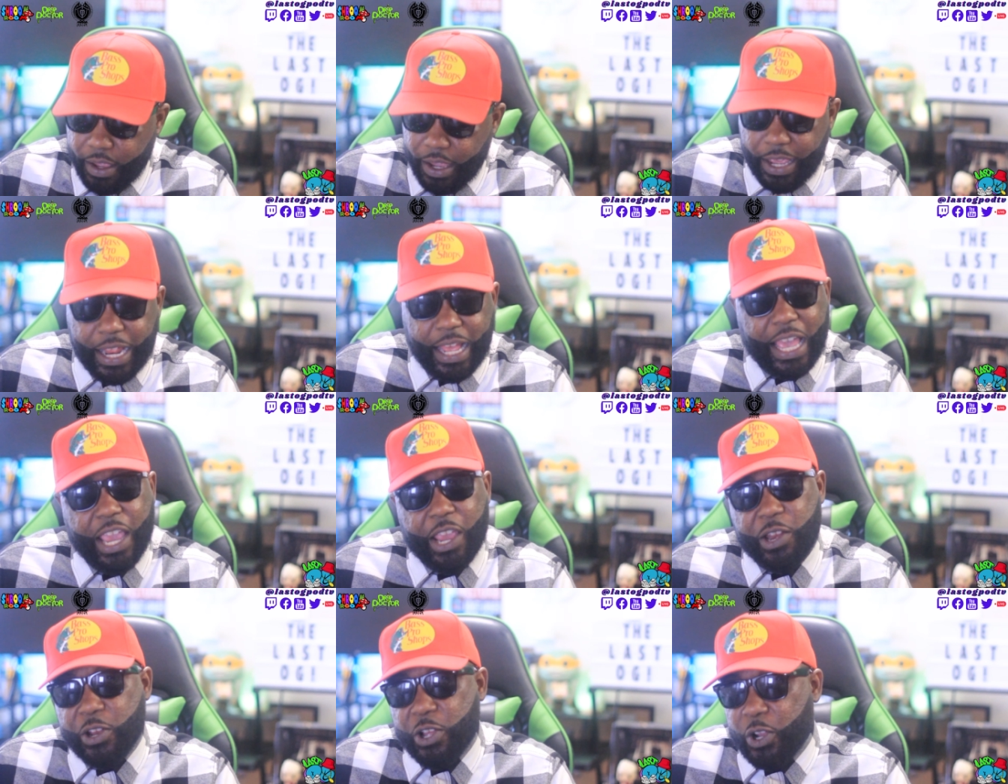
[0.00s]
That's
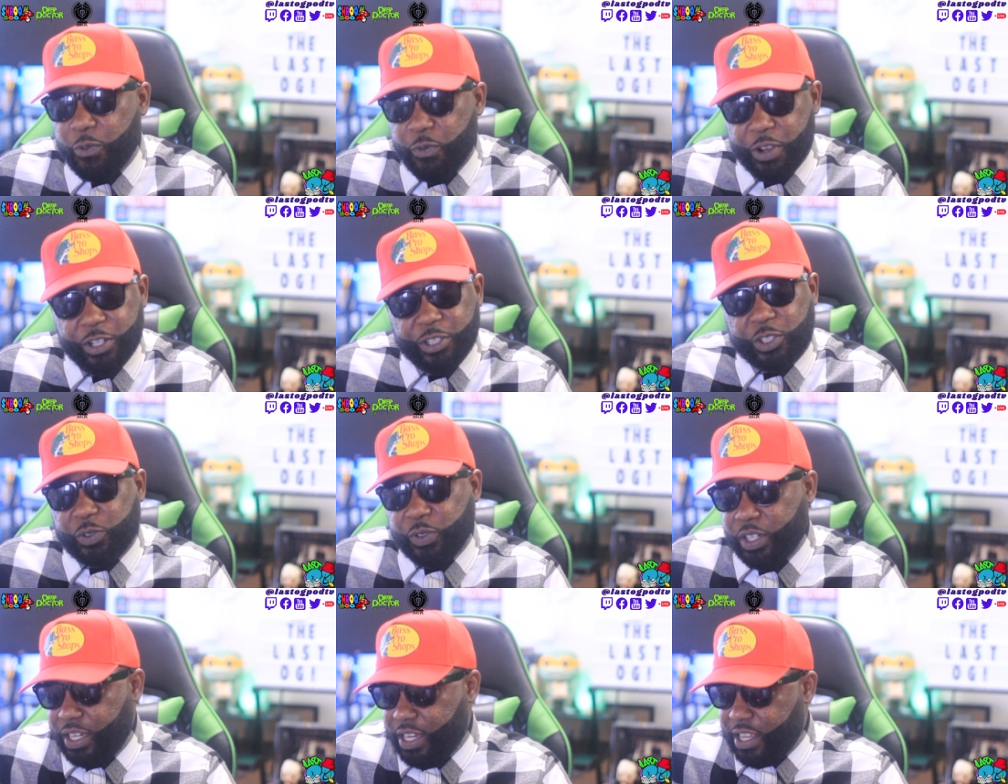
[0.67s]
how you know a real
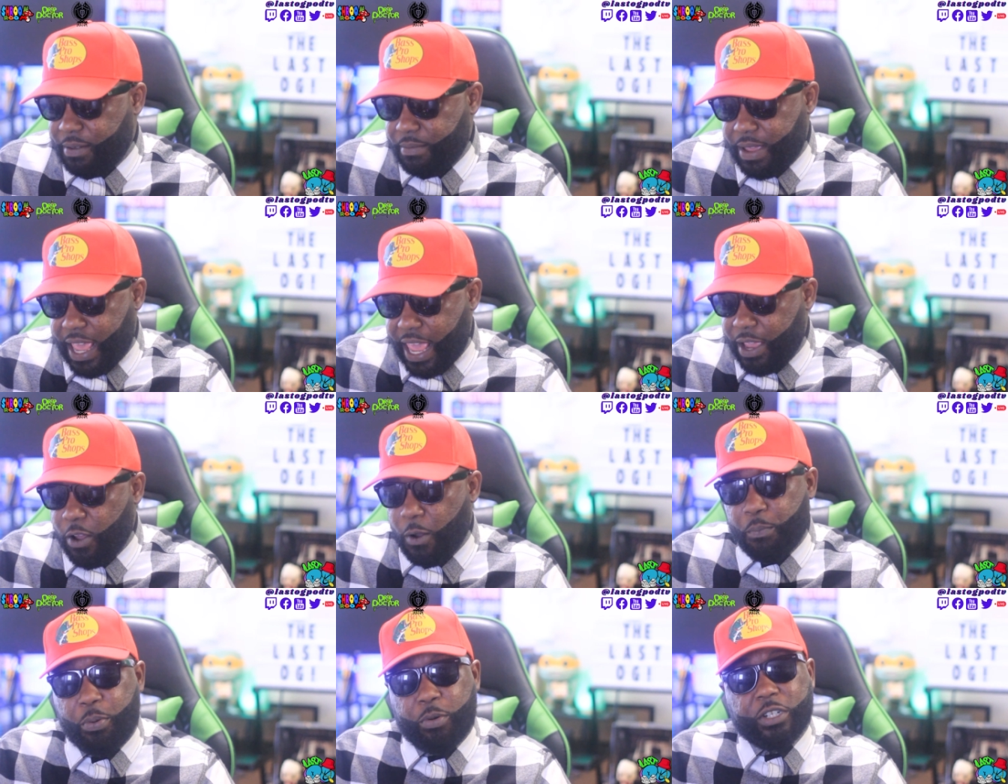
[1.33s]
street nigga, man. I
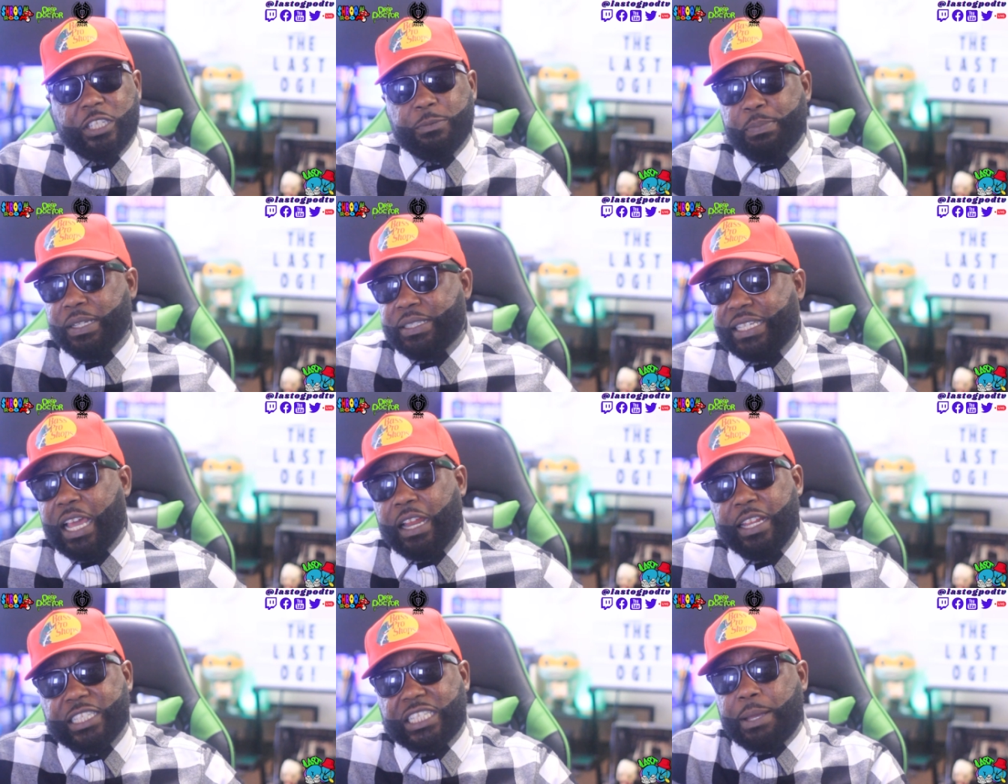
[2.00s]
ain't gonna pull this bitch
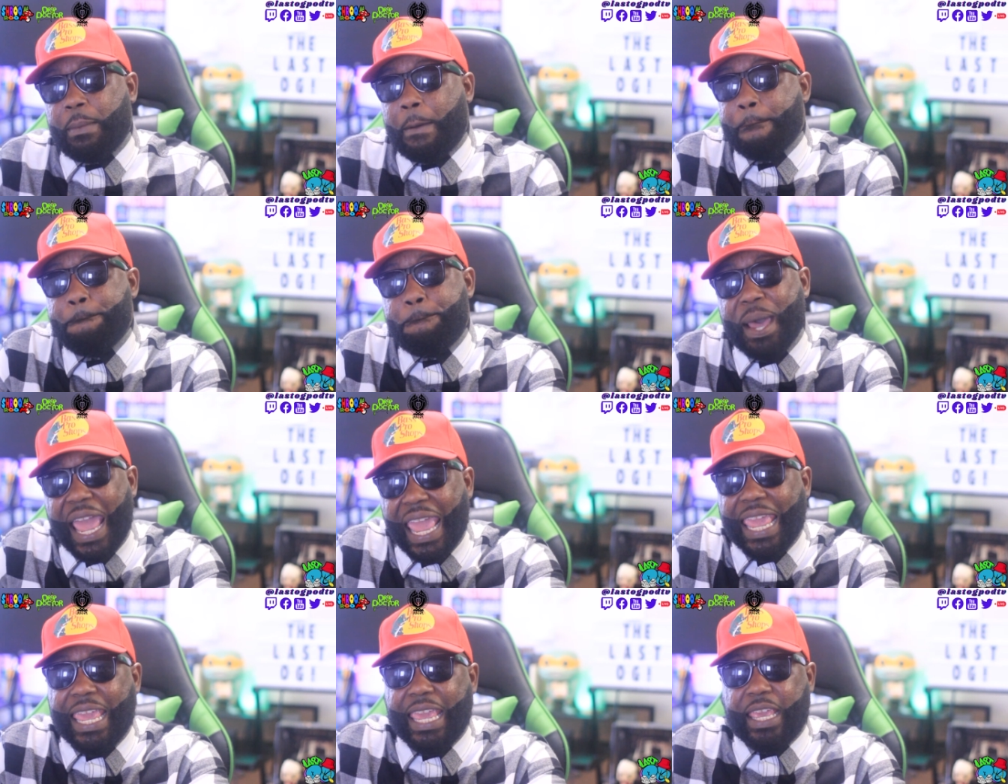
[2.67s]
out unless I'ma
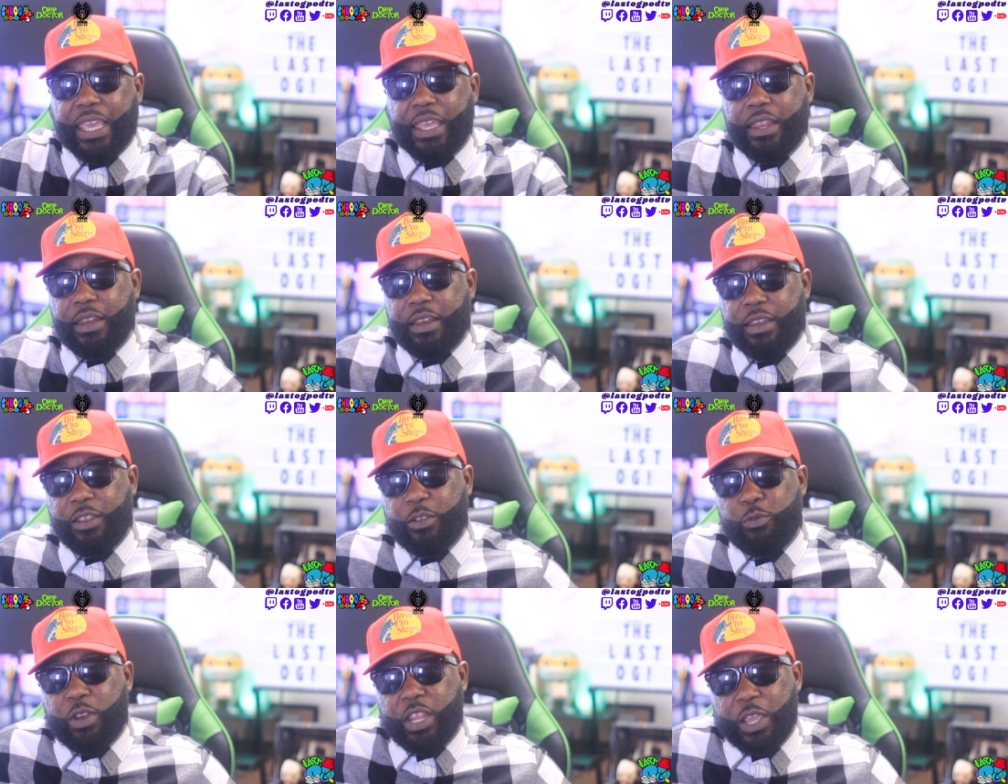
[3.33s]
bang it.
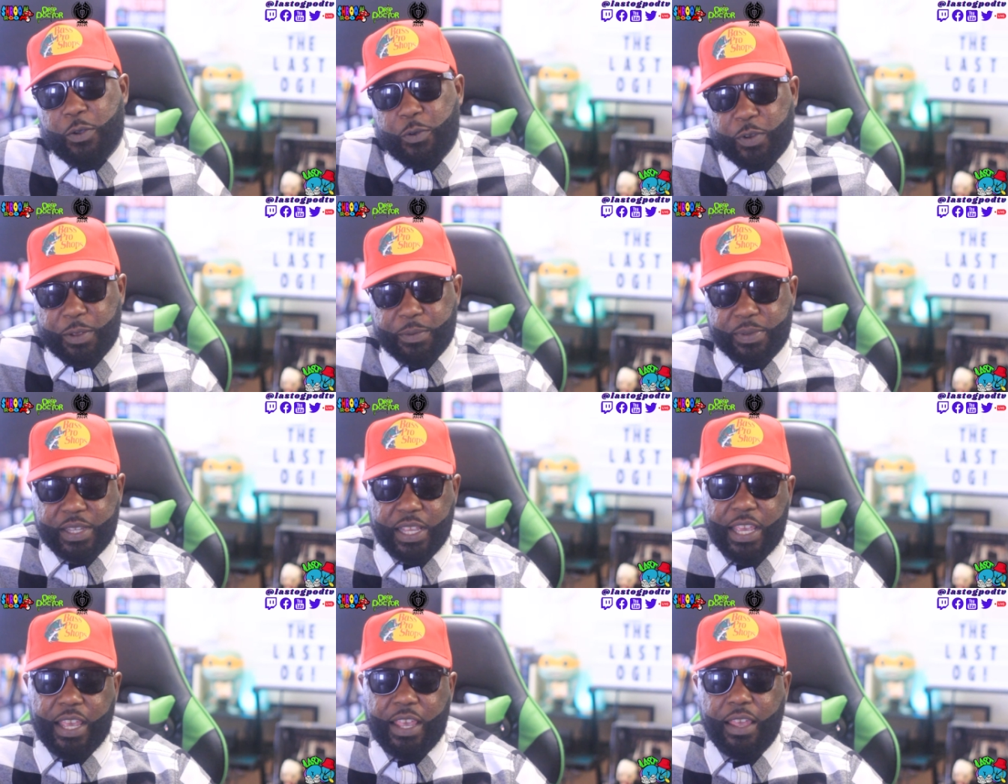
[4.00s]
You dig what I'm
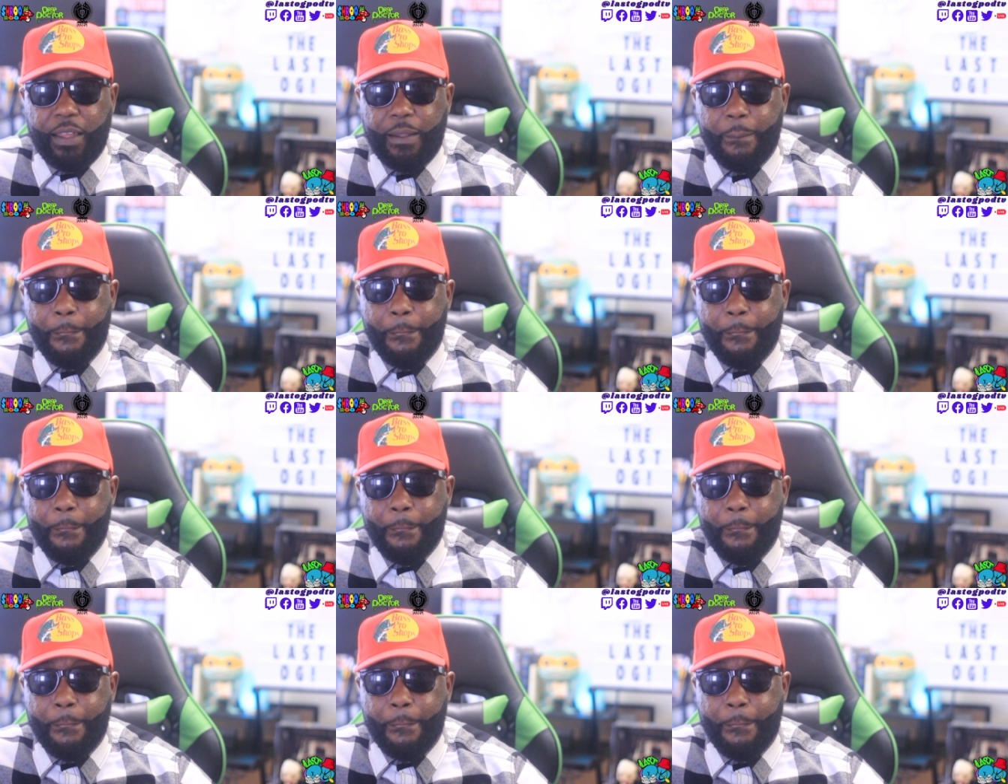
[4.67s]
saying?